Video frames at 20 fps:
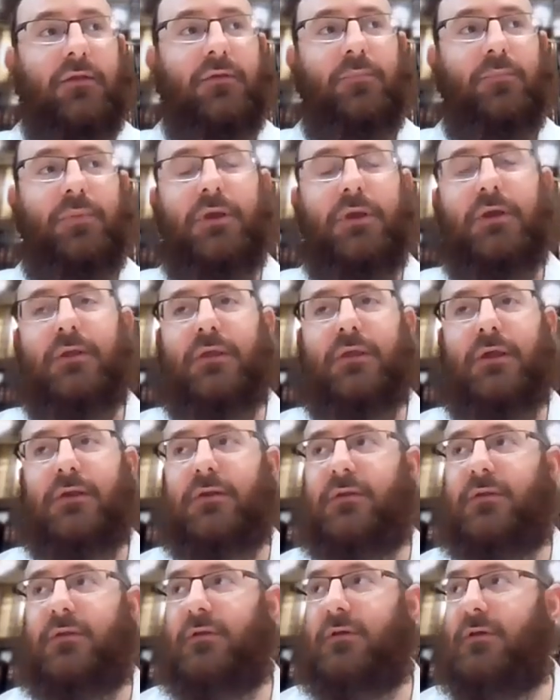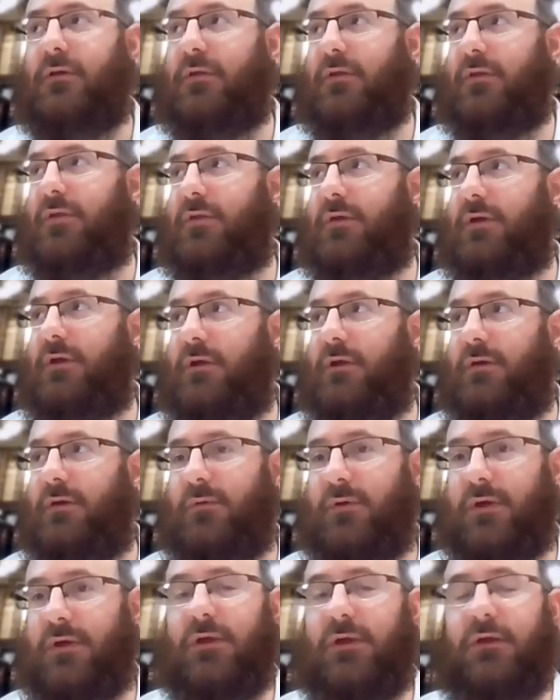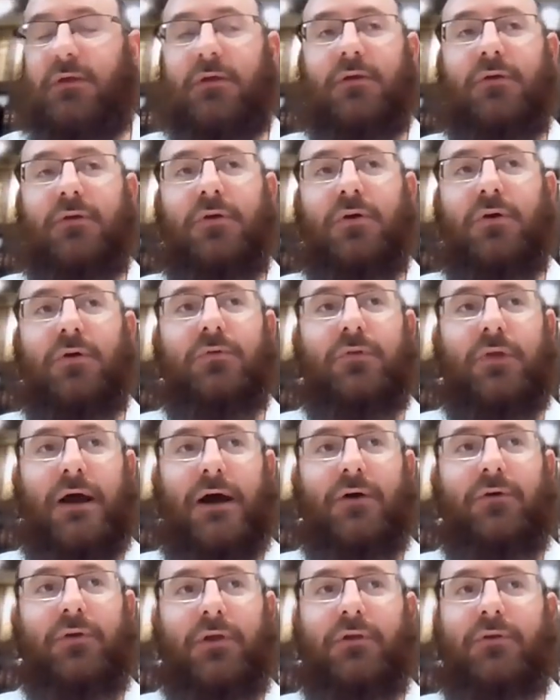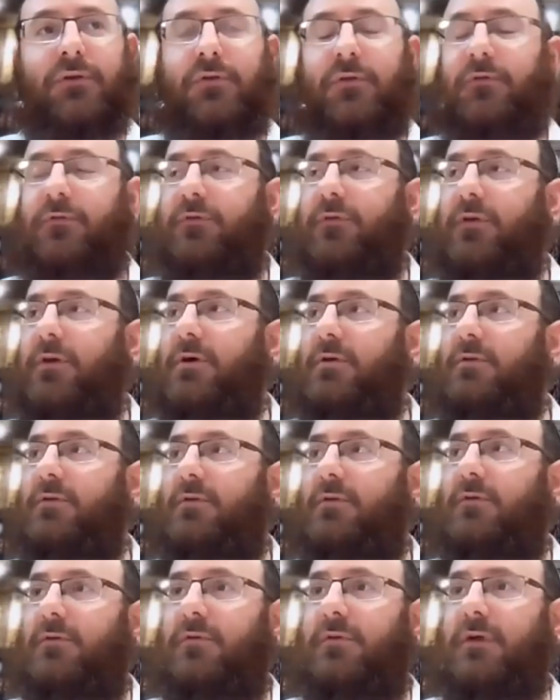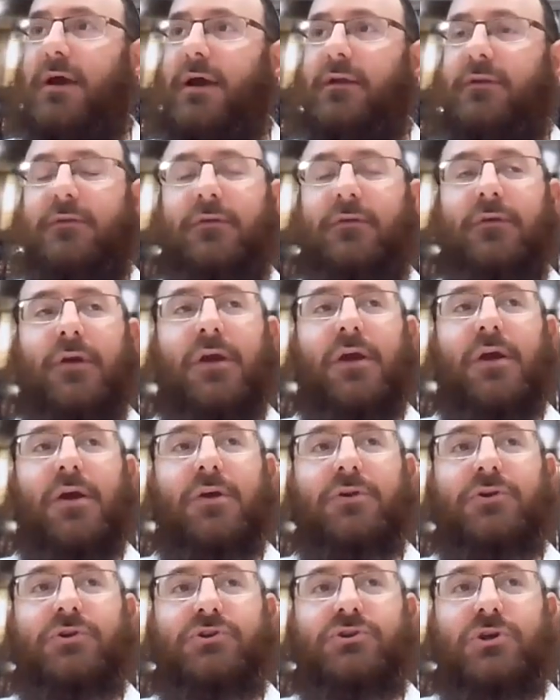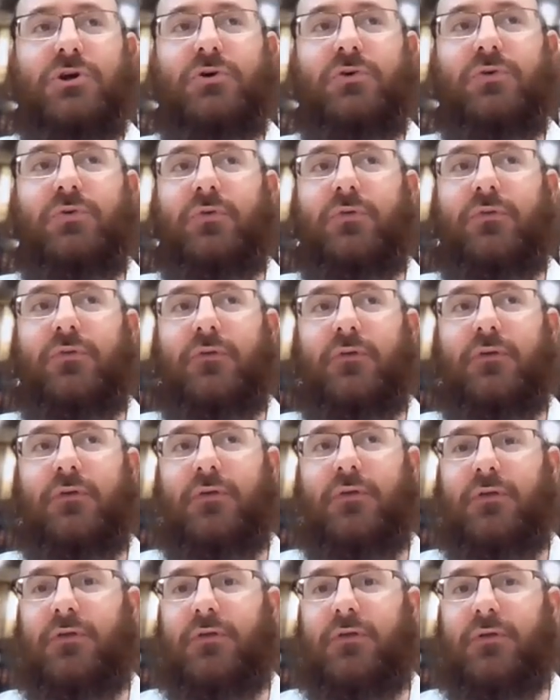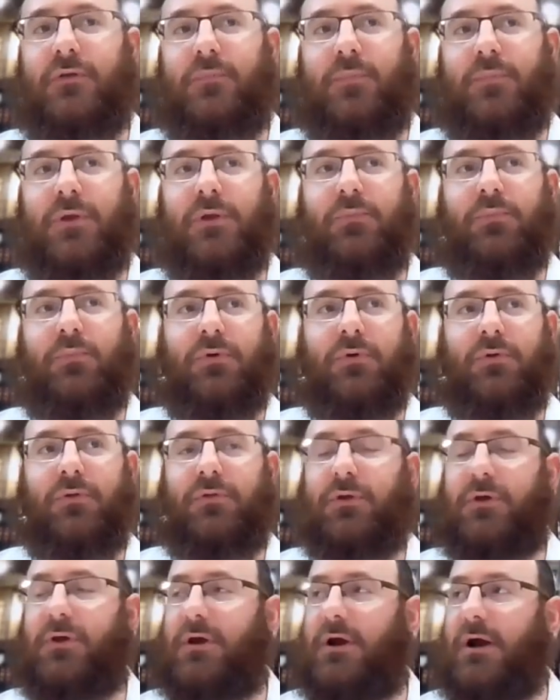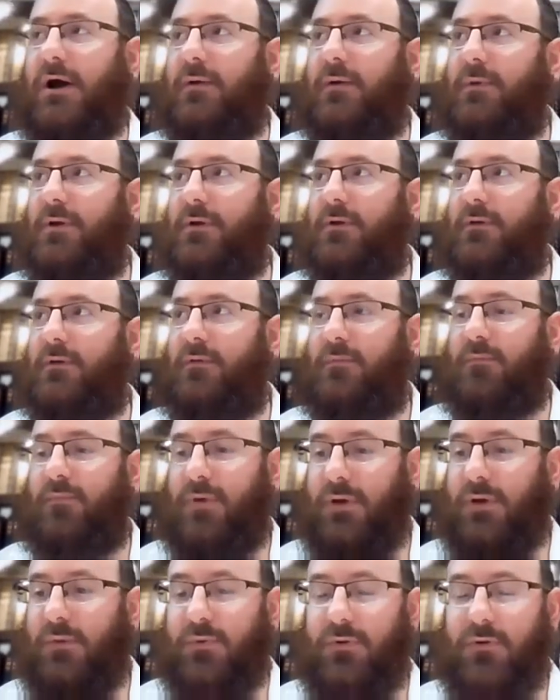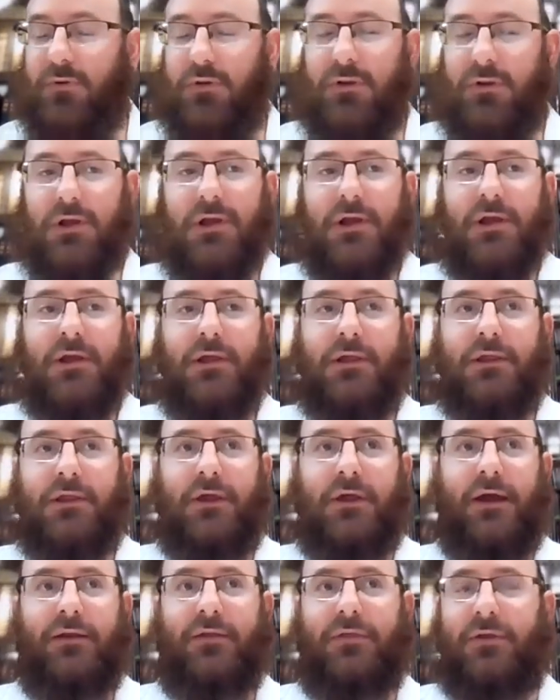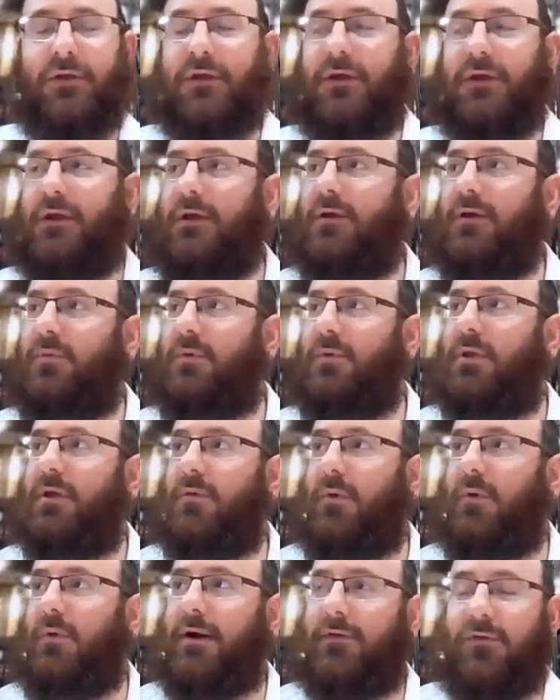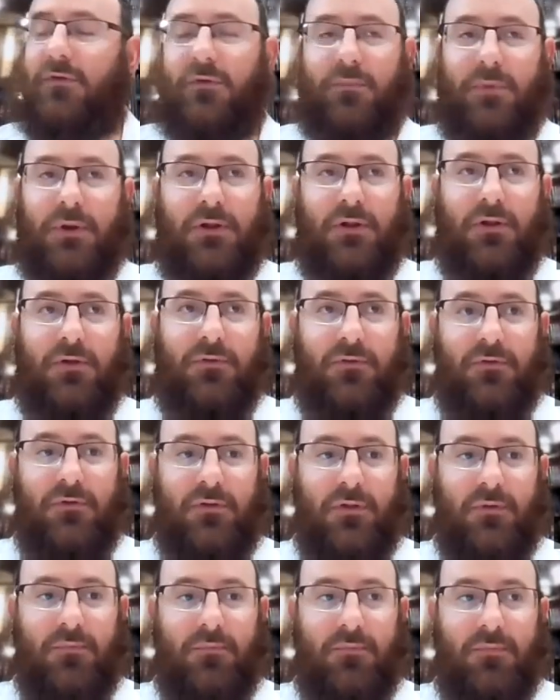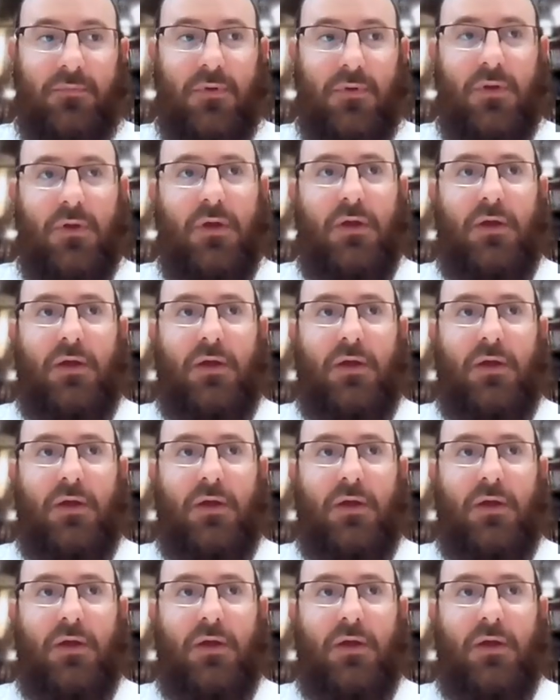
And being that the king goes out into the field, so that shows the people, the common people, that the king really wants to be close to them.